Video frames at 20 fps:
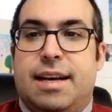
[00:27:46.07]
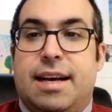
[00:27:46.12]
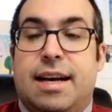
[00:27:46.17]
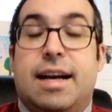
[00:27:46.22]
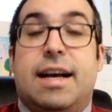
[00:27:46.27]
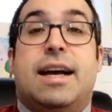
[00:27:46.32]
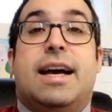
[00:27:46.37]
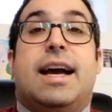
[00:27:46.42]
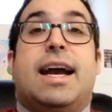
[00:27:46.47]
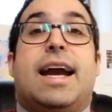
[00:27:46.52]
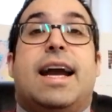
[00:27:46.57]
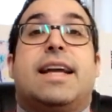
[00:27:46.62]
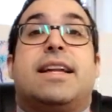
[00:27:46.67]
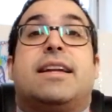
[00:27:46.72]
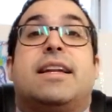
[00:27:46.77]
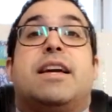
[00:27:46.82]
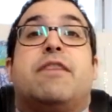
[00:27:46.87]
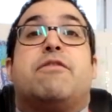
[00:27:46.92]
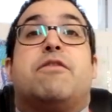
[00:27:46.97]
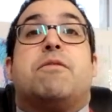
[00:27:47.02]
In an
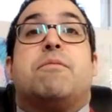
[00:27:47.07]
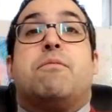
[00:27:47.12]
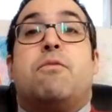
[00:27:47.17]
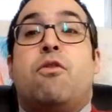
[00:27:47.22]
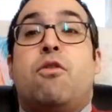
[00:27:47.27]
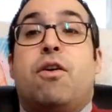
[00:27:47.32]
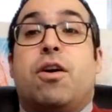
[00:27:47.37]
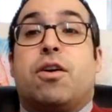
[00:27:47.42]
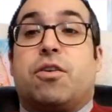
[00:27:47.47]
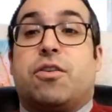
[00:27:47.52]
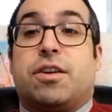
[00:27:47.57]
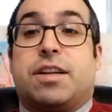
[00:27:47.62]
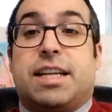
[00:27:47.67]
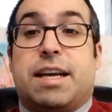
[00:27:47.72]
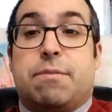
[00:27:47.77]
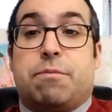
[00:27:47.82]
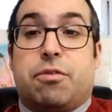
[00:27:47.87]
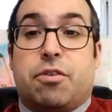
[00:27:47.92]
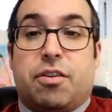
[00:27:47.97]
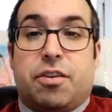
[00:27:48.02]
even more
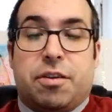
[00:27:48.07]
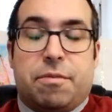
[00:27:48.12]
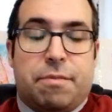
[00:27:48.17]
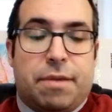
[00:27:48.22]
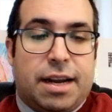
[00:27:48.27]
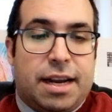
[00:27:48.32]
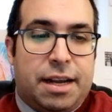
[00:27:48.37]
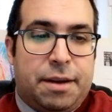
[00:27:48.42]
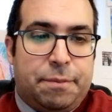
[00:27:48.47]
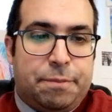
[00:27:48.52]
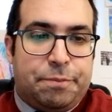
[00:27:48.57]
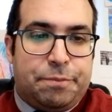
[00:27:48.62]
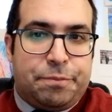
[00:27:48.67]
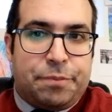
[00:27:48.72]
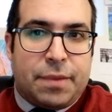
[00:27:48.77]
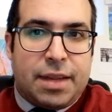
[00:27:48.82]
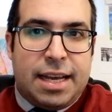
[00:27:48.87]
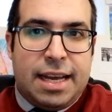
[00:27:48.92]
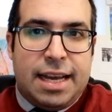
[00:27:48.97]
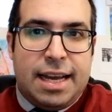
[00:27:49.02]
contemporary manner,
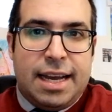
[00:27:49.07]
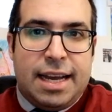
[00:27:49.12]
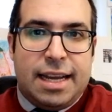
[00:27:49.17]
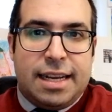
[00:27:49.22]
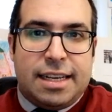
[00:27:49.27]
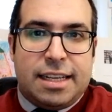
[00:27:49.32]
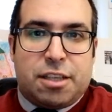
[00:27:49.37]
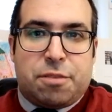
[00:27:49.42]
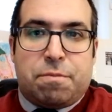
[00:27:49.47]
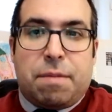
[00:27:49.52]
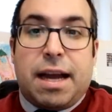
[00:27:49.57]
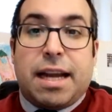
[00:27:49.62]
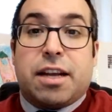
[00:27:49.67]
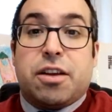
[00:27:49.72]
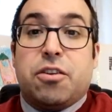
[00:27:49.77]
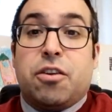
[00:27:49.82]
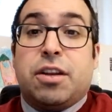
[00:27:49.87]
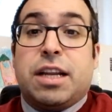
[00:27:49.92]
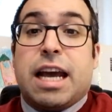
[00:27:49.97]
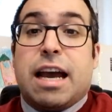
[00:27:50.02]
despite not
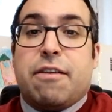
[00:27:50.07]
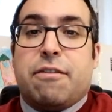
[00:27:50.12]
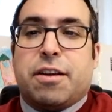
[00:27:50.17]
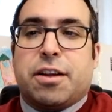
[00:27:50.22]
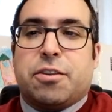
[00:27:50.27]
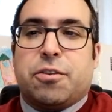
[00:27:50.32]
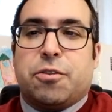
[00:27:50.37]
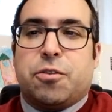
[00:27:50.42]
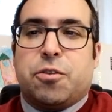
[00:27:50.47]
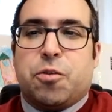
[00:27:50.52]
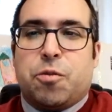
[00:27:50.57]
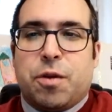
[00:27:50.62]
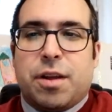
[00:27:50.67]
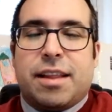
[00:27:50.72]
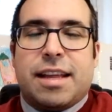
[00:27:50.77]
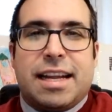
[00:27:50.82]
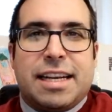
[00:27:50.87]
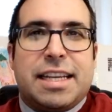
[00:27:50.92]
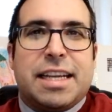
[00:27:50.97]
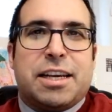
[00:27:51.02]
having to do with
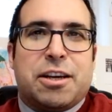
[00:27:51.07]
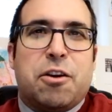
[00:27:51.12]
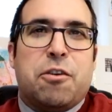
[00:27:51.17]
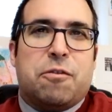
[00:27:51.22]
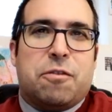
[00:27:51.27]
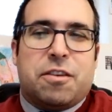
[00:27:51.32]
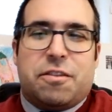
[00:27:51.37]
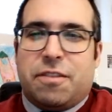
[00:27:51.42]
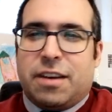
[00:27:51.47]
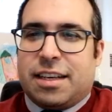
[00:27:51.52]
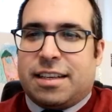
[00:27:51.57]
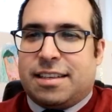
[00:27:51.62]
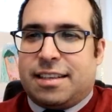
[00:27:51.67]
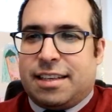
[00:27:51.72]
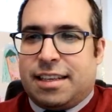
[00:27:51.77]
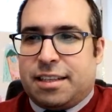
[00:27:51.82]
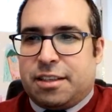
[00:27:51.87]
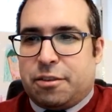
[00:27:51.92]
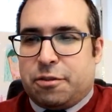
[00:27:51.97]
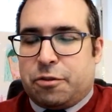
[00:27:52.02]
anti-COVID vaccines,
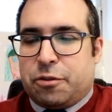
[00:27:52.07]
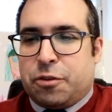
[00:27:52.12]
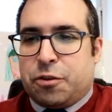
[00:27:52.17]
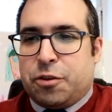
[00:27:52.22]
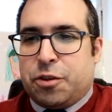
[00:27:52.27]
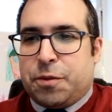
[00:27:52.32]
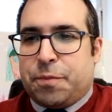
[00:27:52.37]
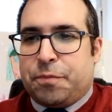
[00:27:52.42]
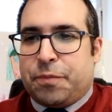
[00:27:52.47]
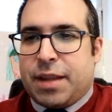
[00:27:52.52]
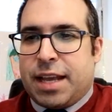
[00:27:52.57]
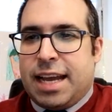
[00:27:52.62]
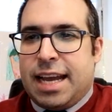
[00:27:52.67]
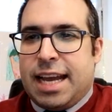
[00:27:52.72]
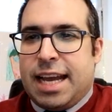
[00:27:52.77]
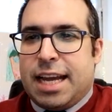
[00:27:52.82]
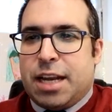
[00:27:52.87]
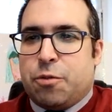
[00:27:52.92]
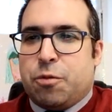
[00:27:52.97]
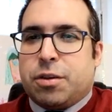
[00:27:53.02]
of course,
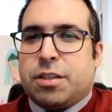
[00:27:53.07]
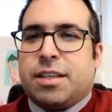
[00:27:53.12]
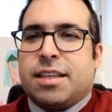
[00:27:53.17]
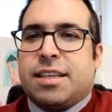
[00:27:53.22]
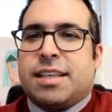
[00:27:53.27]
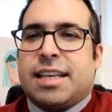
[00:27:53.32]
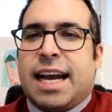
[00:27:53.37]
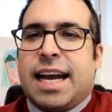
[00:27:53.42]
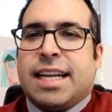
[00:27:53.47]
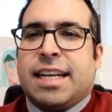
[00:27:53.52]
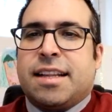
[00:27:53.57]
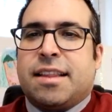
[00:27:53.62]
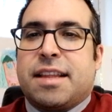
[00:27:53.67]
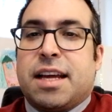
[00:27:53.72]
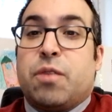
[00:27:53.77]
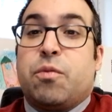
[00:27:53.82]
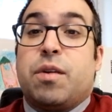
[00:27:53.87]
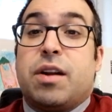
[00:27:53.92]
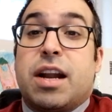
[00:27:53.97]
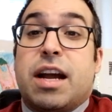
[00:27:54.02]
it was decided that
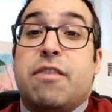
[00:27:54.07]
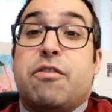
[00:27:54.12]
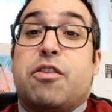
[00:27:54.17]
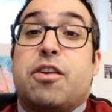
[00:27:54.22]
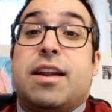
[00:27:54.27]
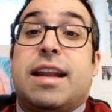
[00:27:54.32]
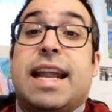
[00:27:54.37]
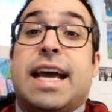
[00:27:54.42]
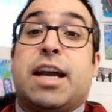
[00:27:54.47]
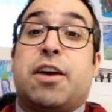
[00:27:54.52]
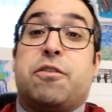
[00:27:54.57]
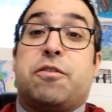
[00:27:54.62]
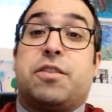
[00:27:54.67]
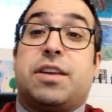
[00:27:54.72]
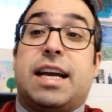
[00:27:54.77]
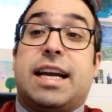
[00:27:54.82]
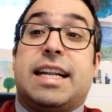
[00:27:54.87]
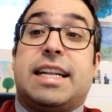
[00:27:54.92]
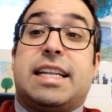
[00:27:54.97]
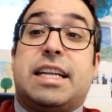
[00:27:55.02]
wherever a lack of
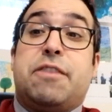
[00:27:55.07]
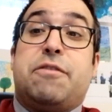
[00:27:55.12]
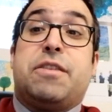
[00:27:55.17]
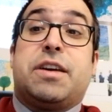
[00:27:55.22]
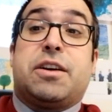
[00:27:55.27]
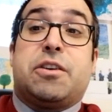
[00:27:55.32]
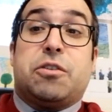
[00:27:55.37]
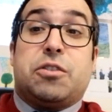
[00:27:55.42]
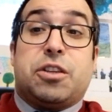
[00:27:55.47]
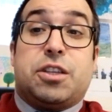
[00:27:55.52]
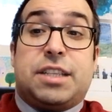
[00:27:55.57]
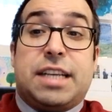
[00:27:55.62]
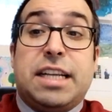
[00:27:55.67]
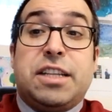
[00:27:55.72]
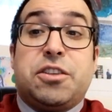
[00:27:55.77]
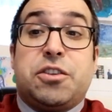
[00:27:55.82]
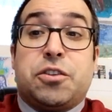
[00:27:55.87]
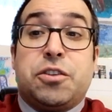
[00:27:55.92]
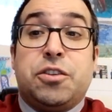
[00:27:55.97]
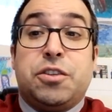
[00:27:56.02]
scientific
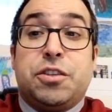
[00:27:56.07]
consensus,